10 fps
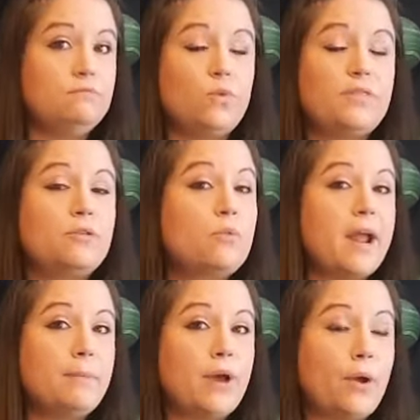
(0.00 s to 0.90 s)
with the
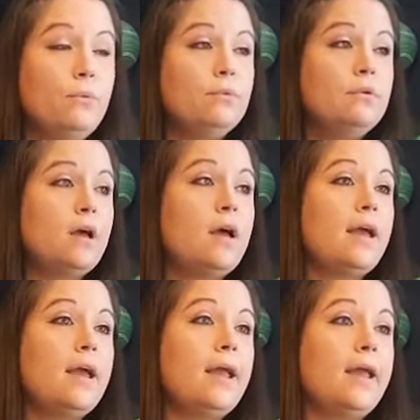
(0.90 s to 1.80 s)
rainbow,
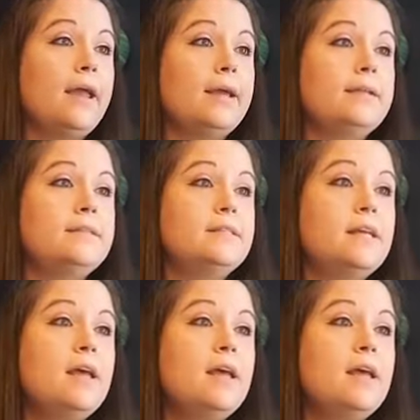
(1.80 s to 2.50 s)
and